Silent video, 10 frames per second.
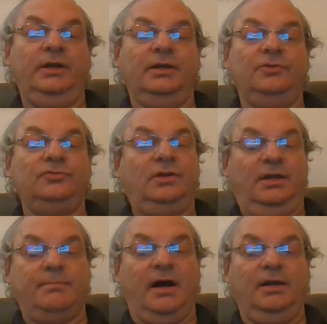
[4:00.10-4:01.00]
is,
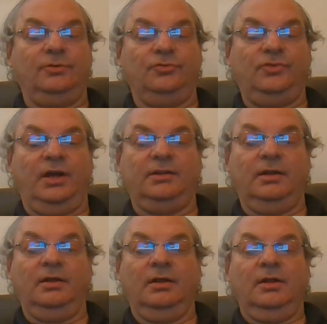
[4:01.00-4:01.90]
in my
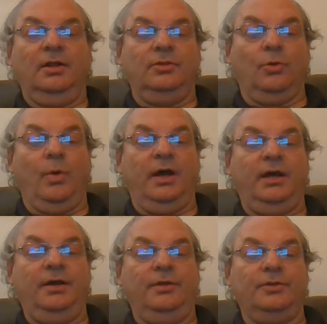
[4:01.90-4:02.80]
understanding, the
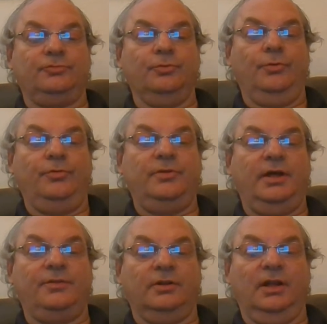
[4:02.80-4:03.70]
way, the truth,
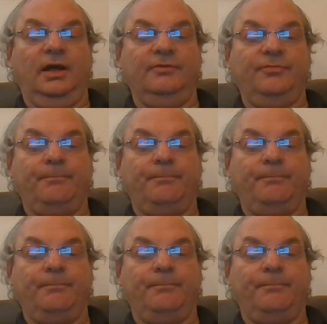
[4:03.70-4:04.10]
and the life.